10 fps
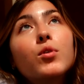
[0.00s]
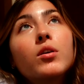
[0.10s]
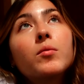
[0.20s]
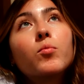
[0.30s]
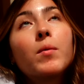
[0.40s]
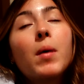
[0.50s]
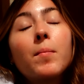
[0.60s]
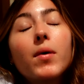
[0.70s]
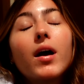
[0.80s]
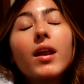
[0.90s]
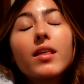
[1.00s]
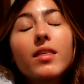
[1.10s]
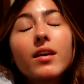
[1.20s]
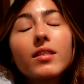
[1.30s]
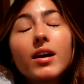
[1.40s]
not gonna remember
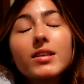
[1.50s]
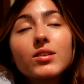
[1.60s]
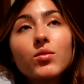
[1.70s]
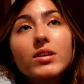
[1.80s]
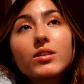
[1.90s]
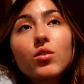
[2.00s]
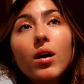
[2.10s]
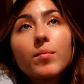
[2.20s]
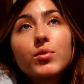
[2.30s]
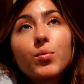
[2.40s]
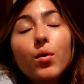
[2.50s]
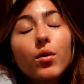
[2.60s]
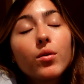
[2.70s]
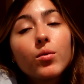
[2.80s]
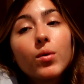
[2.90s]
anything that I see on Instagram
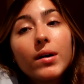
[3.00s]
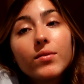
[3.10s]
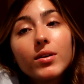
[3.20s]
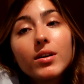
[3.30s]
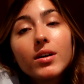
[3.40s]
tomorrow or ever.